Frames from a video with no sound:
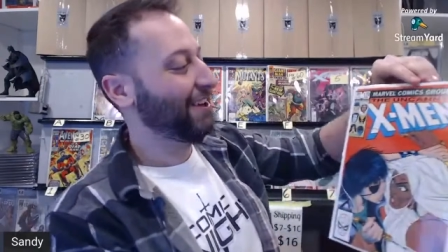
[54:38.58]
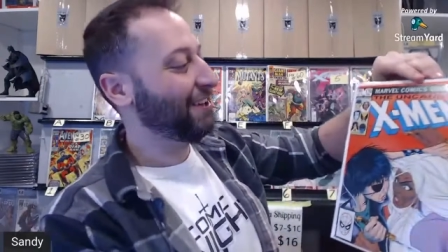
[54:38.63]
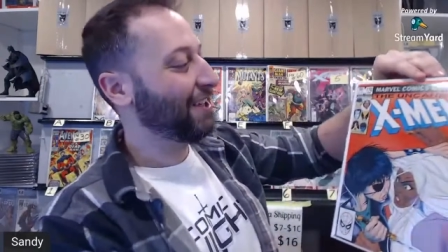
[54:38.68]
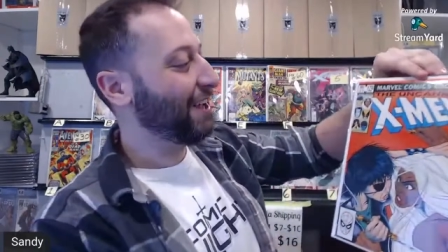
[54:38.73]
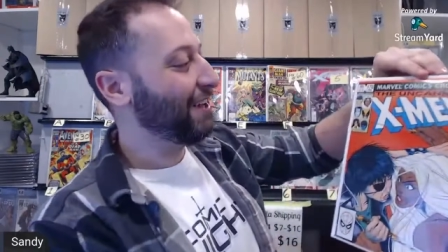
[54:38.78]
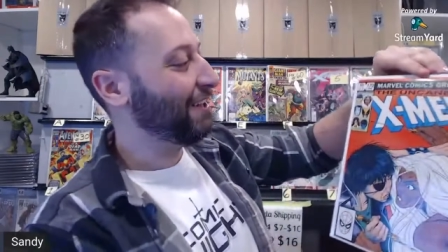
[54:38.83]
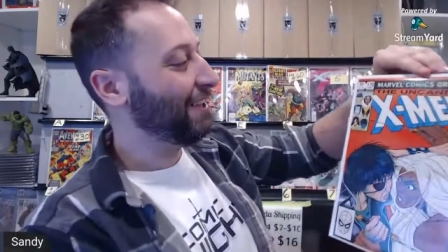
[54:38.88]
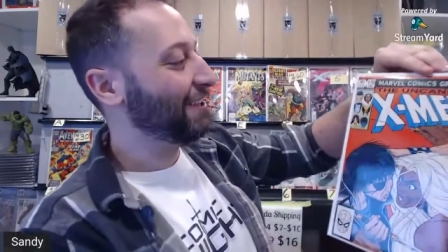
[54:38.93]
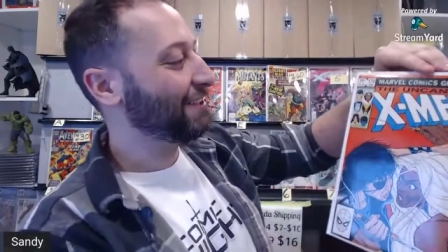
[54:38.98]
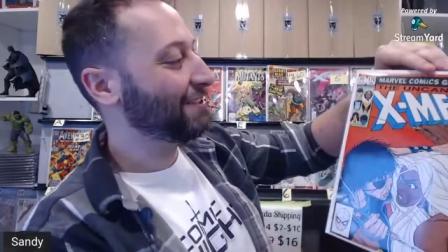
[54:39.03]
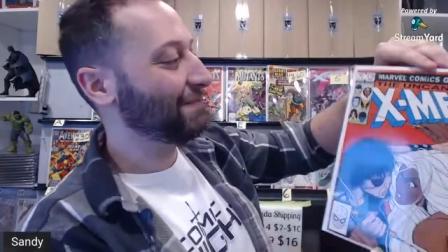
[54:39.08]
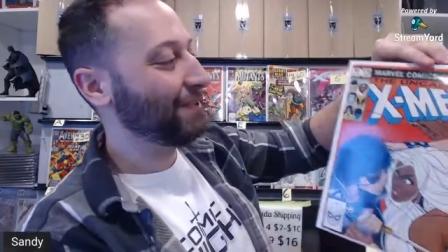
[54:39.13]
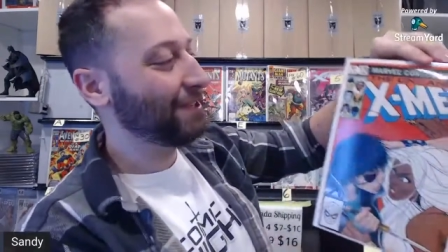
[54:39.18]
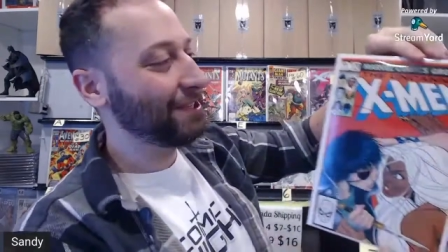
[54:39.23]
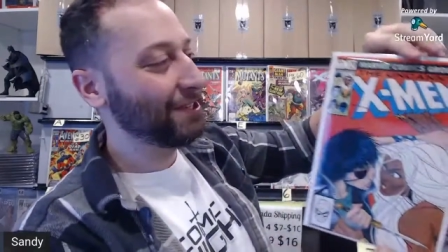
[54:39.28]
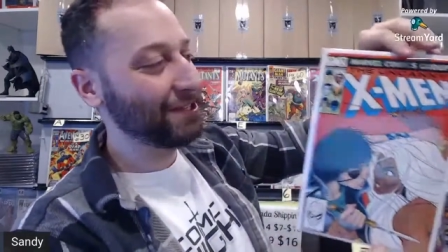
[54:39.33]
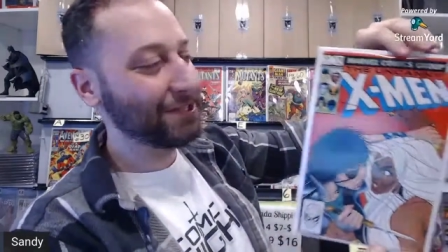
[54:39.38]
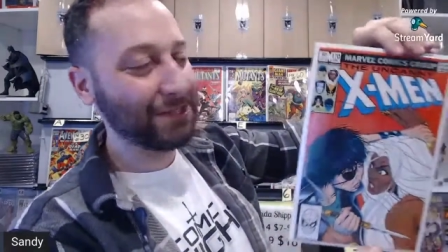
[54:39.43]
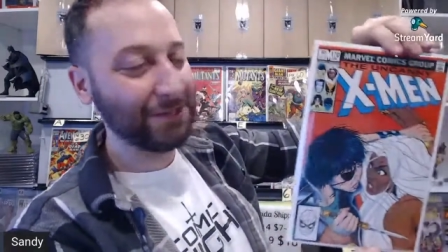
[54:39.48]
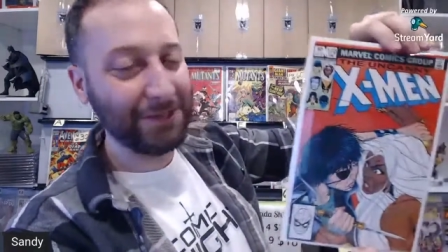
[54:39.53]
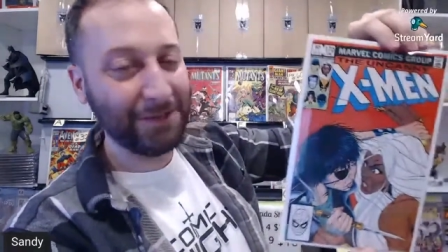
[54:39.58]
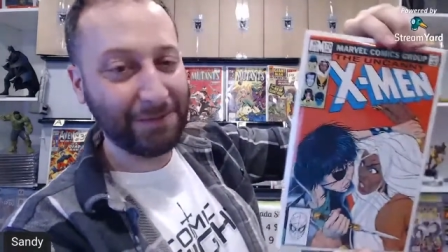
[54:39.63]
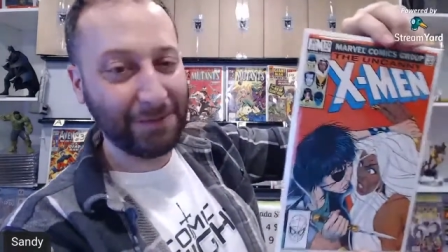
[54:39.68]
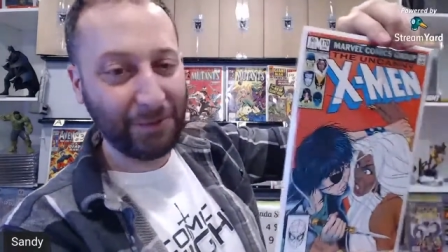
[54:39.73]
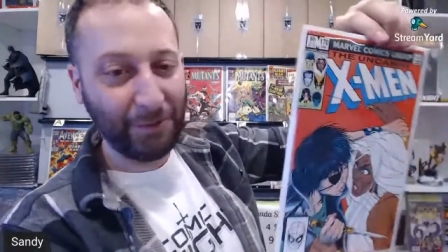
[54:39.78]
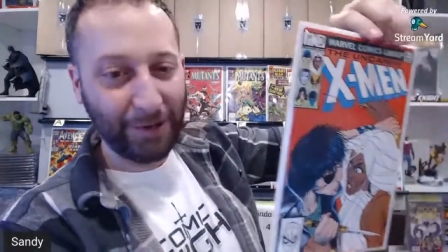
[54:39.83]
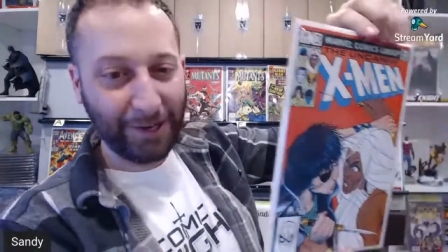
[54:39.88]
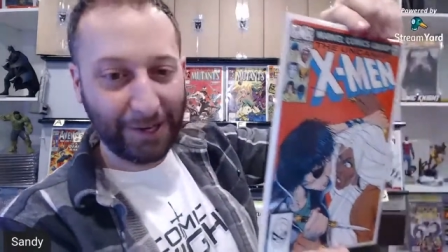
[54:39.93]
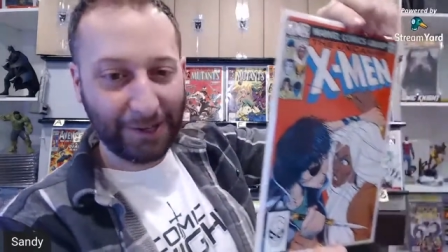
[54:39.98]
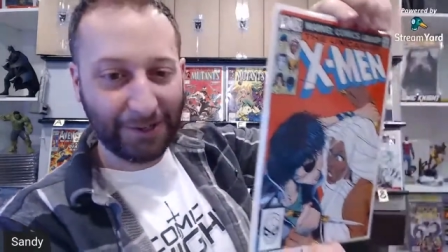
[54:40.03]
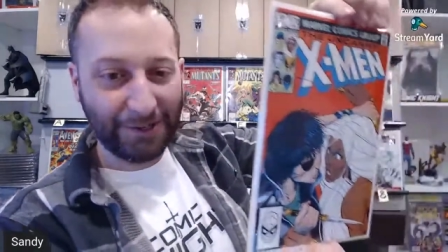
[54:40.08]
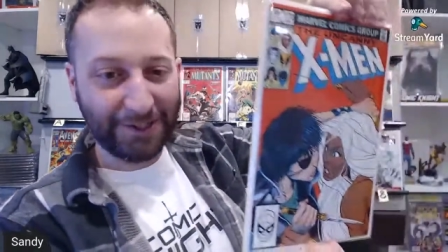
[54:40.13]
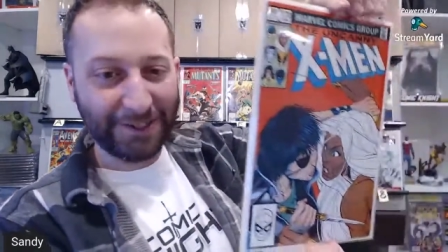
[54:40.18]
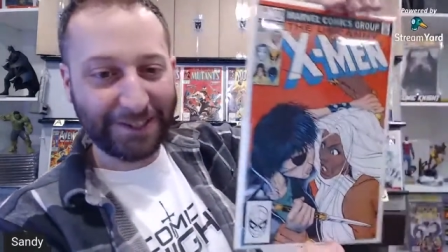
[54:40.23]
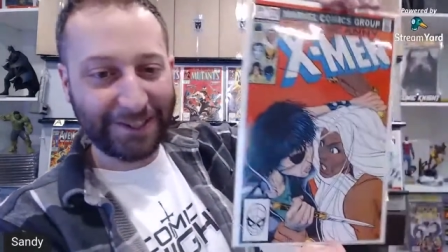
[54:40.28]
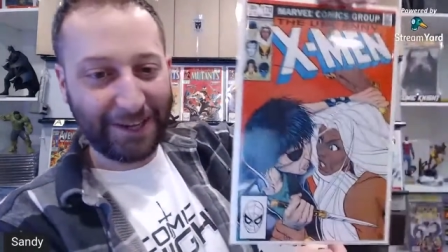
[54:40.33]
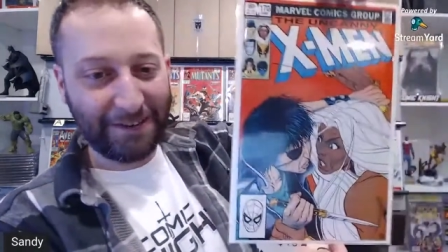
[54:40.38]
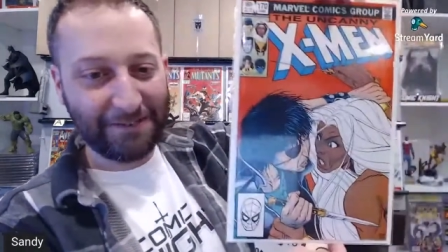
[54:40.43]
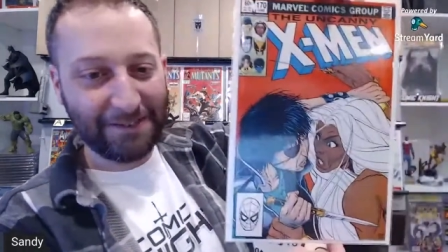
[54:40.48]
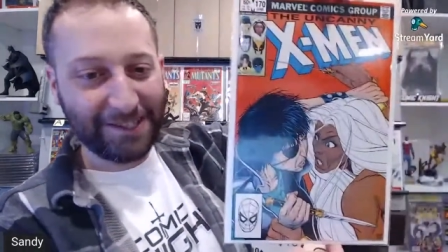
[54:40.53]
Uncanny X Men issue number one hundred and
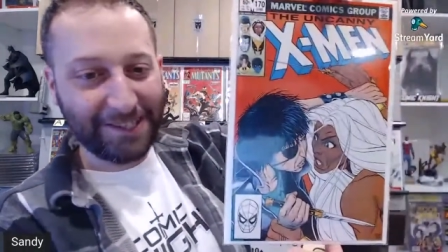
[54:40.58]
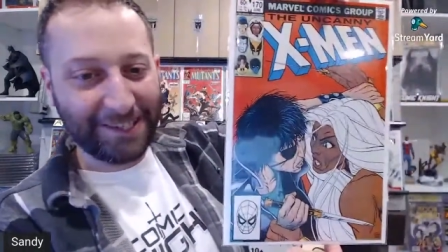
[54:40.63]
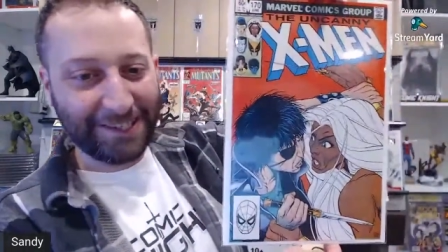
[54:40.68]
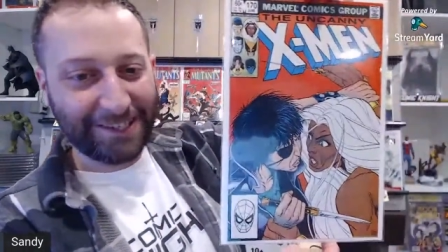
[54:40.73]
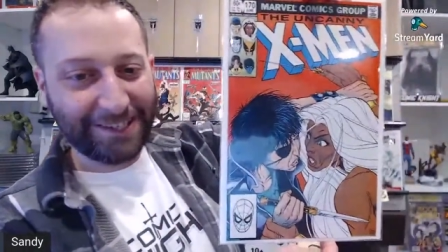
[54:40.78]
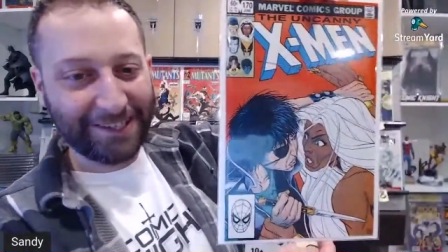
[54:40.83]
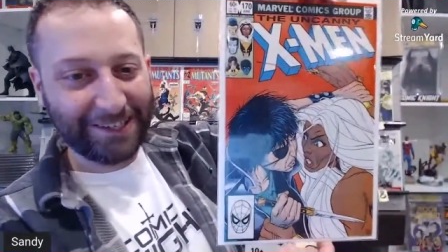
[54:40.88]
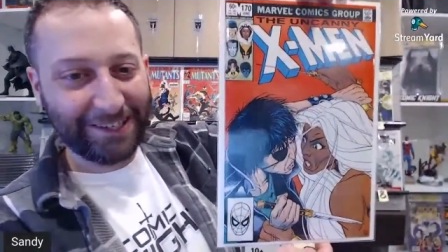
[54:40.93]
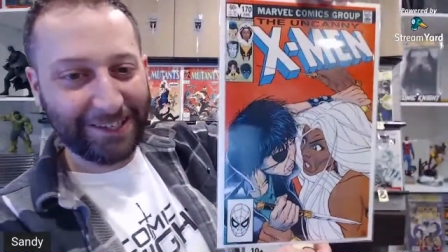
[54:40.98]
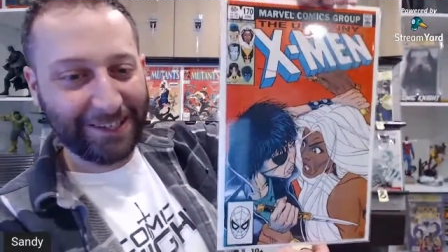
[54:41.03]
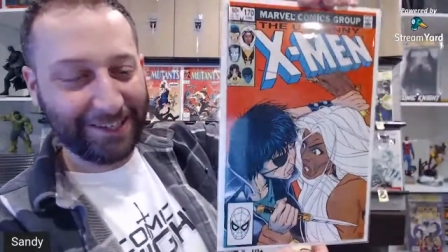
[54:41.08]
seventy.